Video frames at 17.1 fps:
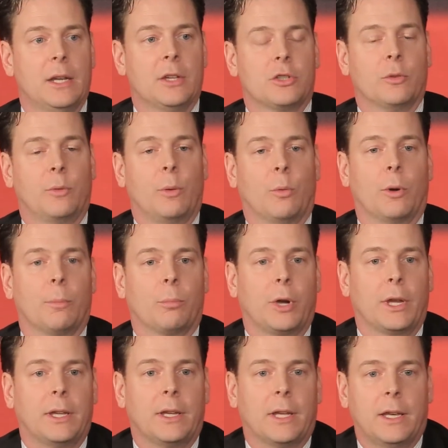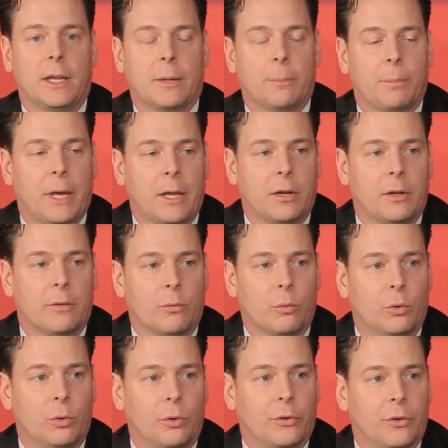So we weren't breaking any competitive
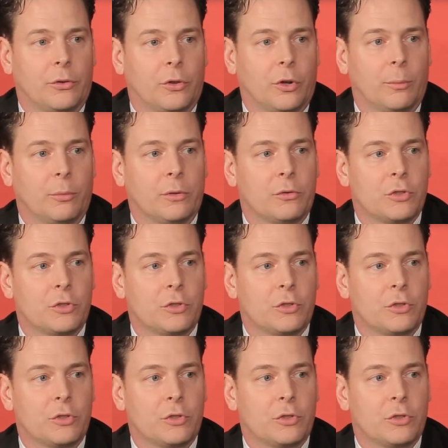rules in terms